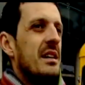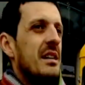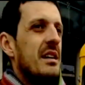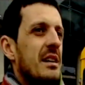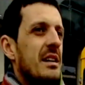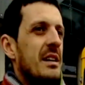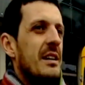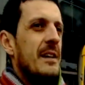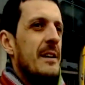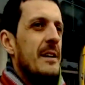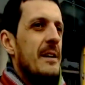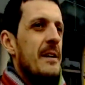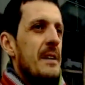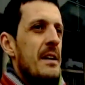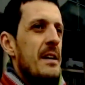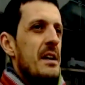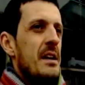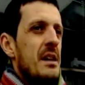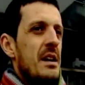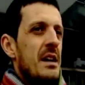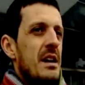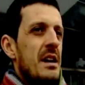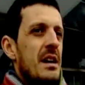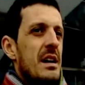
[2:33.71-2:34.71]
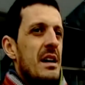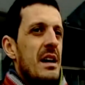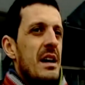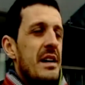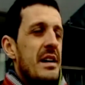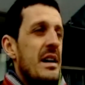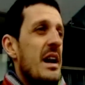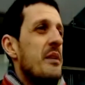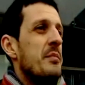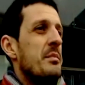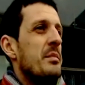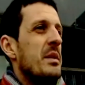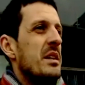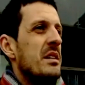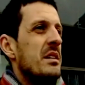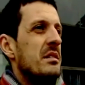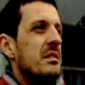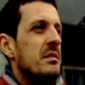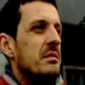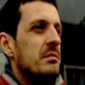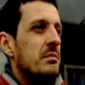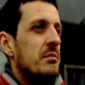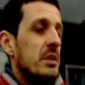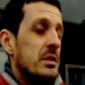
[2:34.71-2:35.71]
Uh, uh, an army,
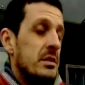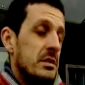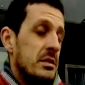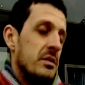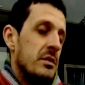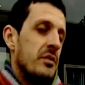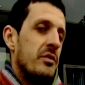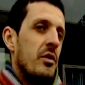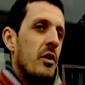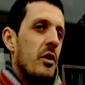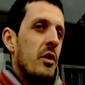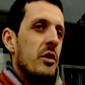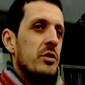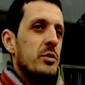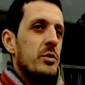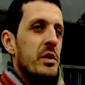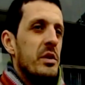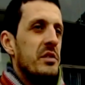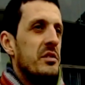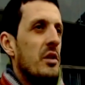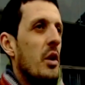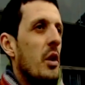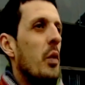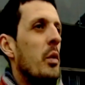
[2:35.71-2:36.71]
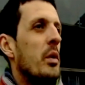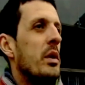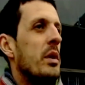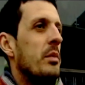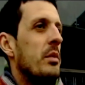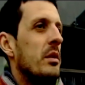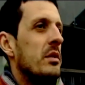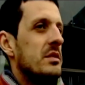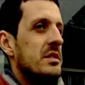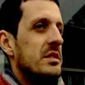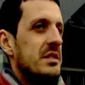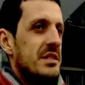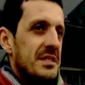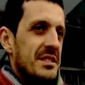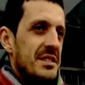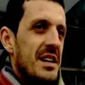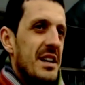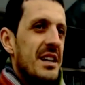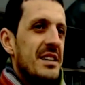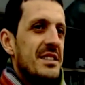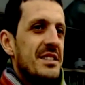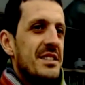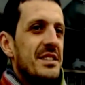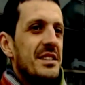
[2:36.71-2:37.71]
but of course with no weapons,
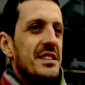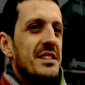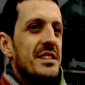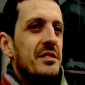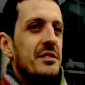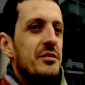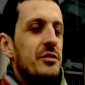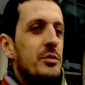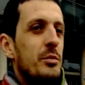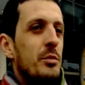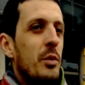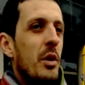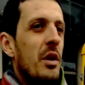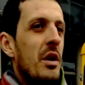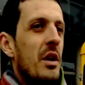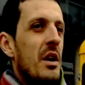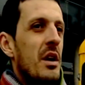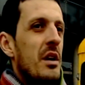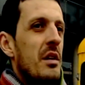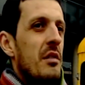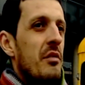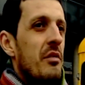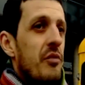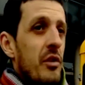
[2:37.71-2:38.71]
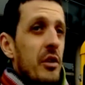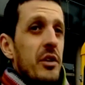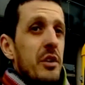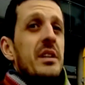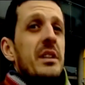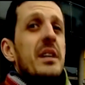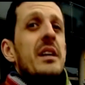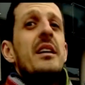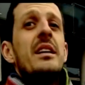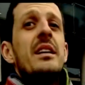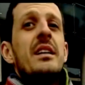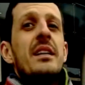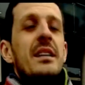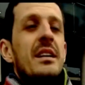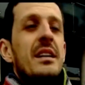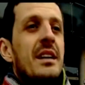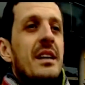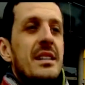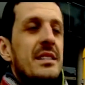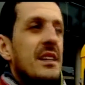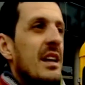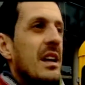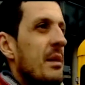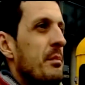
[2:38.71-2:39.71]
just uh, football, for
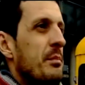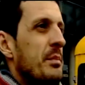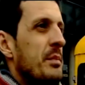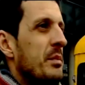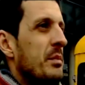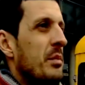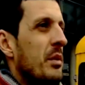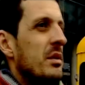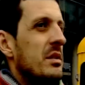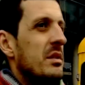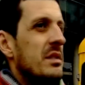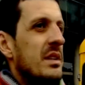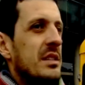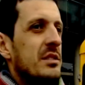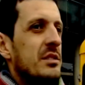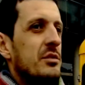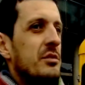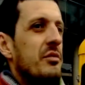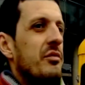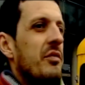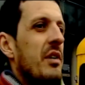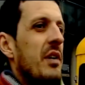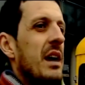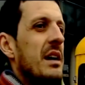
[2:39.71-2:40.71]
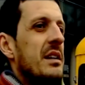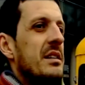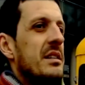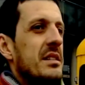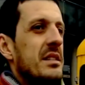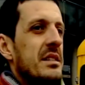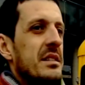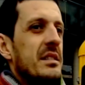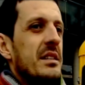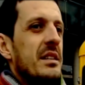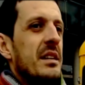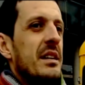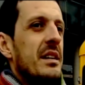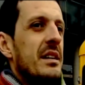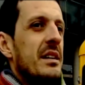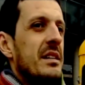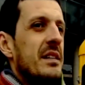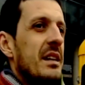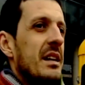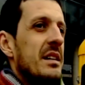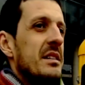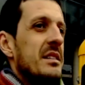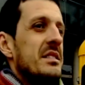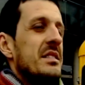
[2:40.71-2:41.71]
the Catalan people, just to fight in, the,
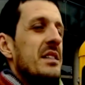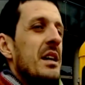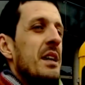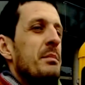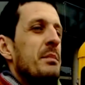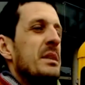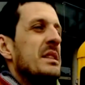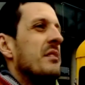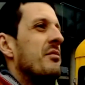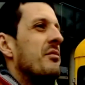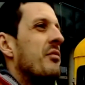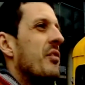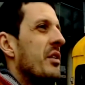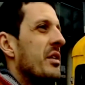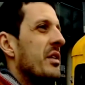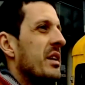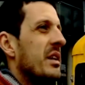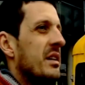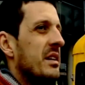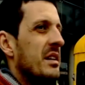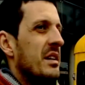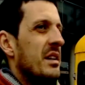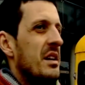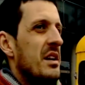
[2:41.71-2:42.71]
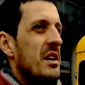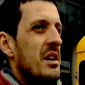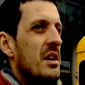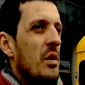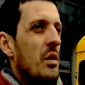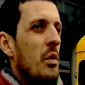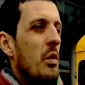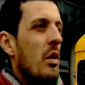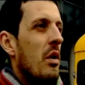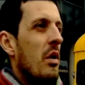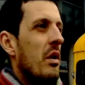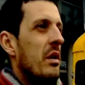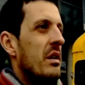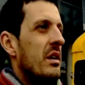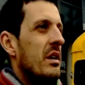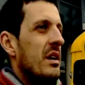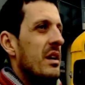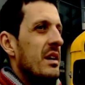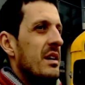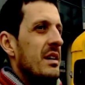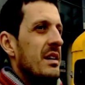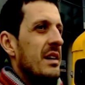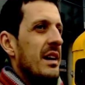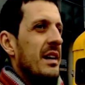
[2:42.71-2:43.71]
in, a, in some metaphoric war
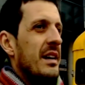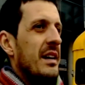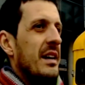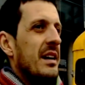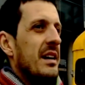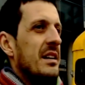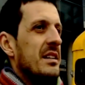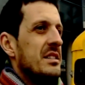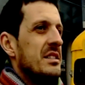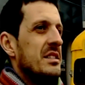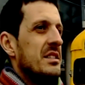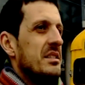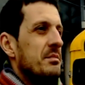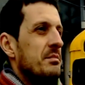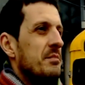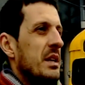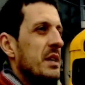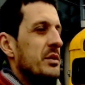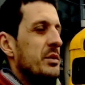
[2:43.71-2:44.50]
against